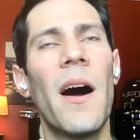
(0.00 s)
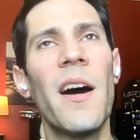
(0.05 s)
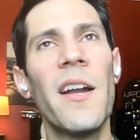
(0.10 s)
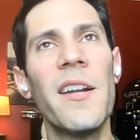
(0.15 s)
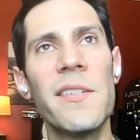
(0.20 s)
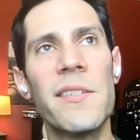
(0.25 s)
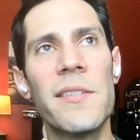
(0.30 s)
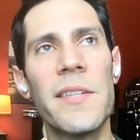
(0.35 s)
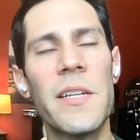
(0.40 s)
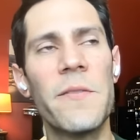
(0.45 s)

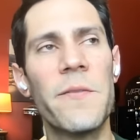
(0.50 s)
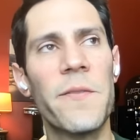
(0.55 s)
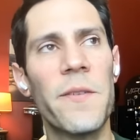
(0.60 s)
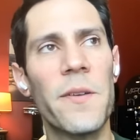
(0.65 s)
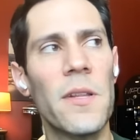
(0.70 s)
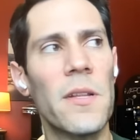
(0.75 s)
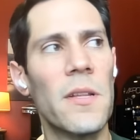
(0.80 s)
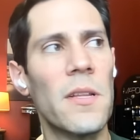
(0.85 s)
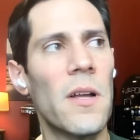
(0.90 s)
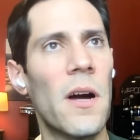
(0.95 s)
Honestly,
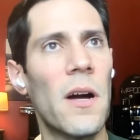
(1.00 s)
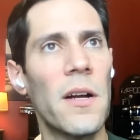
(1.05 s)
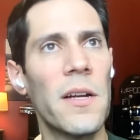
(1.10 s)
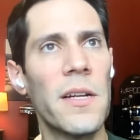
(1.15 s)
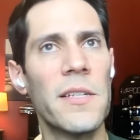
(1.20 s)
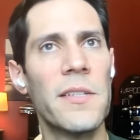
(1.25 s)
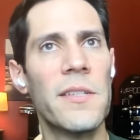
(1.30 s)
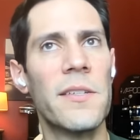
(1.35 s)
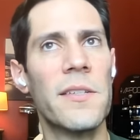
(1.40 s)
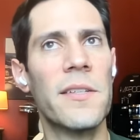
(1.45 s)
for the
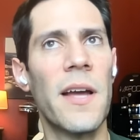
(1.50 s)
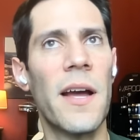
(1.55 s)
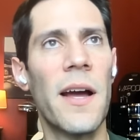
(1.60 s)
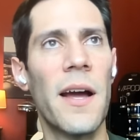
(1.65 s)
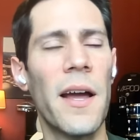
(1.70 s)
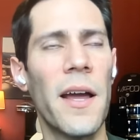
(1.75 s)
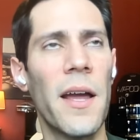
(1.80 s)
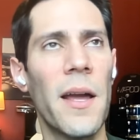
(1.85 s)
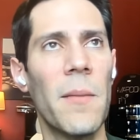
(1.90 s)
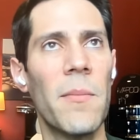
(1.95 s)
longest
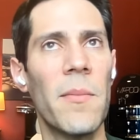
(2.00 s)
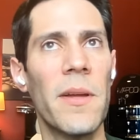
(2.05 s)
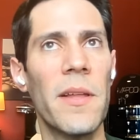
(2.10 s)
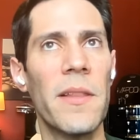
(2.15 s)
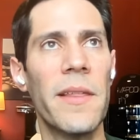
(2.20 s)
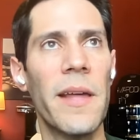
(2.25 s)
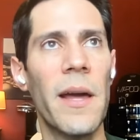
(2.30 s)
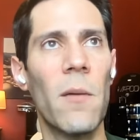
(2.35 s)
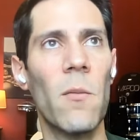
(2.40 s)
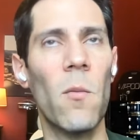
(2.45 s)
time,
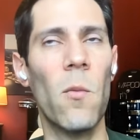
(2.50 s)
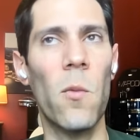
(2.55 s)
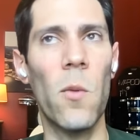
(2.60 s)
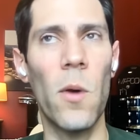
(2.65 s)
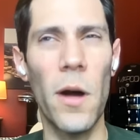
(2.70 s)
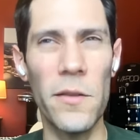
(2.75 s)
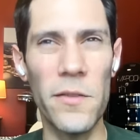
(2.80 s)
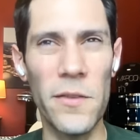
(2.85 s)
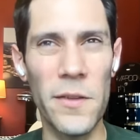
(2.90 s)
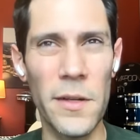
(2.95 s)
that
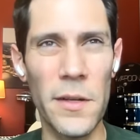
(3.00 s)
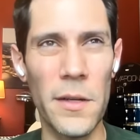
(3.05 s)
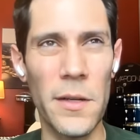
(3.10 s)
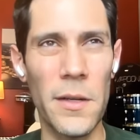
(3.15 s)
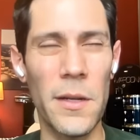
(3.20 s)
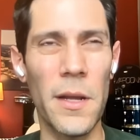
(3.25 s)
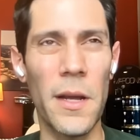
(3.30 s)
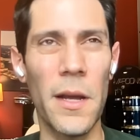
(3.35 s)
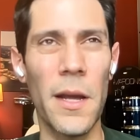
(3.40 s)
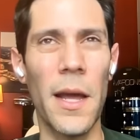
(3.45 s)
wasn't
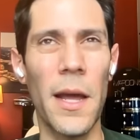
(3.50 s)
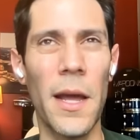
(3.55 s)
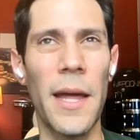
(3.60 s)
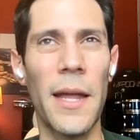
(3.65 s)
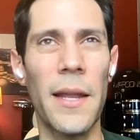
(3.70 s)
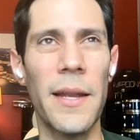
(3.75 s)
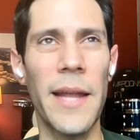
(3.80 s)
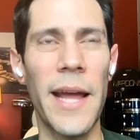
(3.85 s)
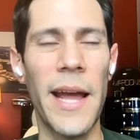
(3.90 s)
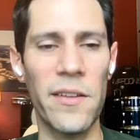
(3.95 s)

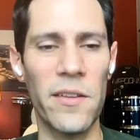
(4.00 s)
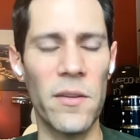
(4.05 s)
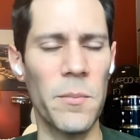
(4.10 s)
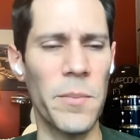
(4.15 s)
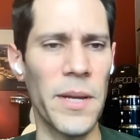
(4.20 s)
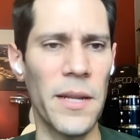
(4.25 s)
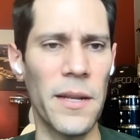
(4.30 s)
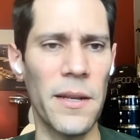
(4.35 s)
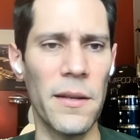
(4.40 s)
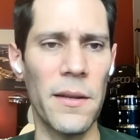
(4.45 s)
and hasn't
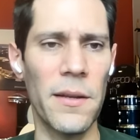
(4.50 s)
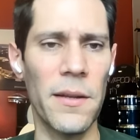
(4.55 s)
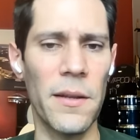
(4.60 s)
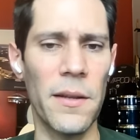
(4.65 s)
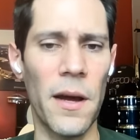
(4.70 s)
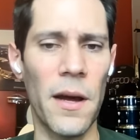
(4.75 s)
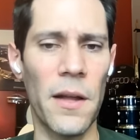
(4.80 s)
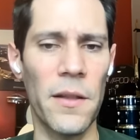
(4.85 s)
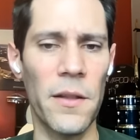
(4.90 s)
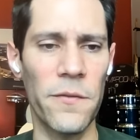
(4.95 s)
been
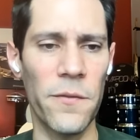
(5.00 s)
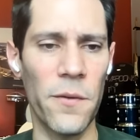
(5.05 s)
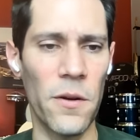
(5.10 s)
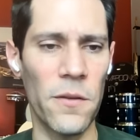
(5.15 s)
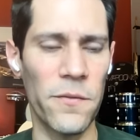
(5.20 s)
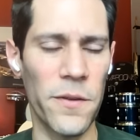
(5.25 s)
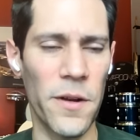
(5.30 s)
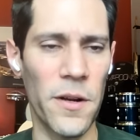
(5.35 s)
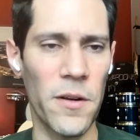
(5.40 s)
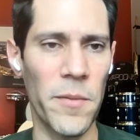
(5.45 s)
on the
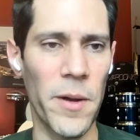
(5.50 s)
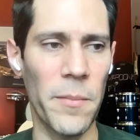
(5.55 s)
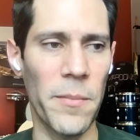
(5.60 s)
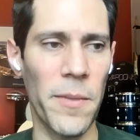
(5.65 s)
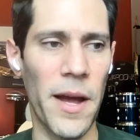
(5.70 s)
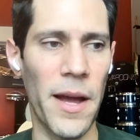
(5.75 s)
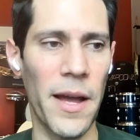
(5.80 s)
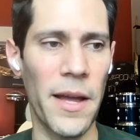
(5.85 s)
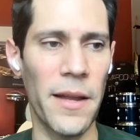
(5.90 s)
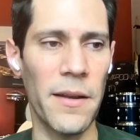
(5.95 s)
forefront of my
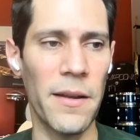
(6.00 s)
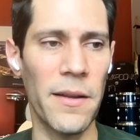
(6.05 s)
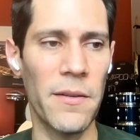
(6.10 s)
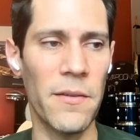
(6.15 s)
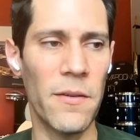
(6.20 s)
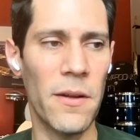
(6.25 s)
mind